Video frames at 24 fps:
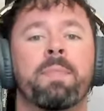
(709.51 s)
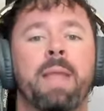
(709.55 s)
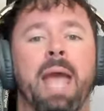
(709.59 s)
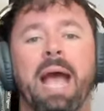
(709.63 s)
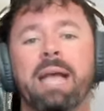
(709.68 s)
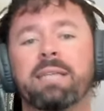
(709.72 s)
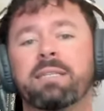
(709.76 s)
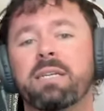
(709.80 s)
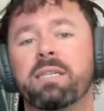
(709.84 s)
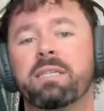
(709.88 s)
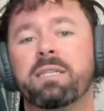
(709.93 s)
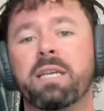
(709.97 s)

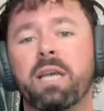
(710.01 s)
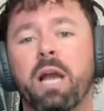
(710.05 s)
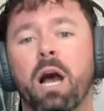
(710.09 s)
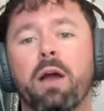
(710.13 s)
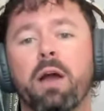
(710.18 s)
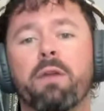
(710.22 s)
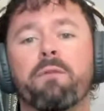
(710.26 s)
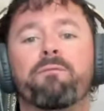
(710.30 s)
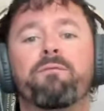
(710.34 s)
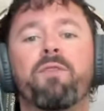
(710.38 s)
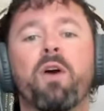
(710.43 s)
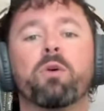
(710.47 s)

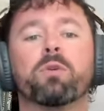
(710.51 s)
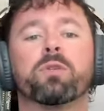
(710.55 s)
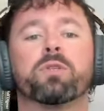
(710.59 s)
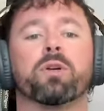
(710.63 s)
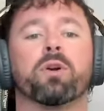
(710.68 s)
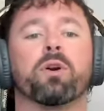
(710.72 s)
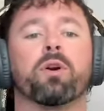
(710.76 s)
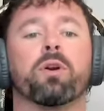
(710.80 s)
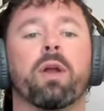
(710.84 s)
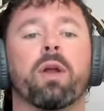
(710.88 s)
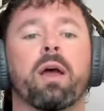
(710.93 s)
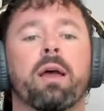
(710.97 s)

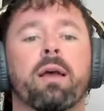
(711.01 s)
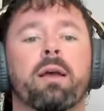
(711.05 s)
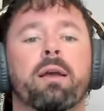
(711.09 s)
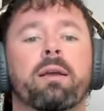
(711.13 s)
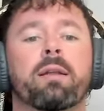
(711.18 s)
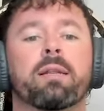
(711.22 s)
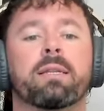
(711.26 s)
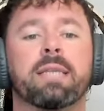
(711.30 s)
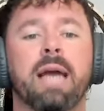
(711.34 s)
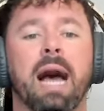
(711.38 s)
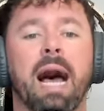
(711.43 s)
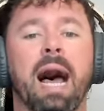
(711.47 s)

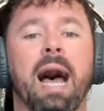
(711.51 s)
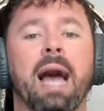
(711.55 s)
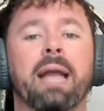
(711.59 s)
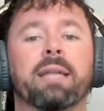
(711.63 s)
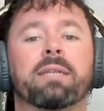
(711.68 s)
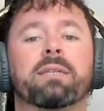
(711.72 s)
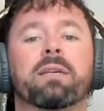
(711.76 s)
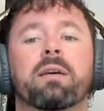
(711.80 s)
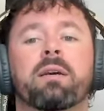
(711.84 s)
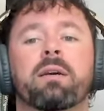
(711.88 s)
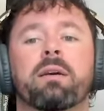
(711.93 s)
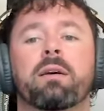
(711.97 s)

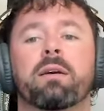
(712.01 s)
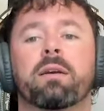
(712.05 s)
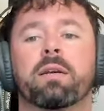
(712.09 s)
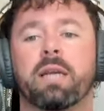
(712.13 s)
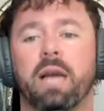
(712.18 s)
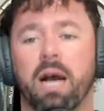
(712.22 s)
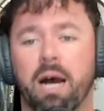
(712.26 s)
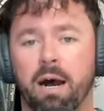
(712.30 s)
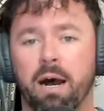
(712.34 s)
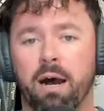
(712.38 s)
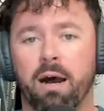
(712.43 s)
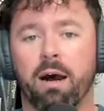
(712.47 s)

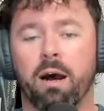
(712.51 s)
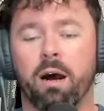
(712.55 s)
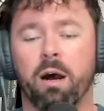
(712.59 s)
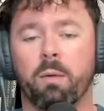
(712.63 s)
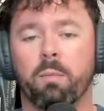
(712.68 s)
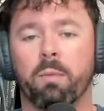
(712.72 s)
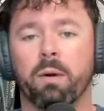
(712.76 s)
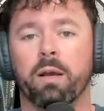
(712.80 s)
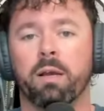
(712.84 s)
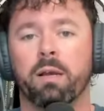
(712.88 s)
secunfiltered.com.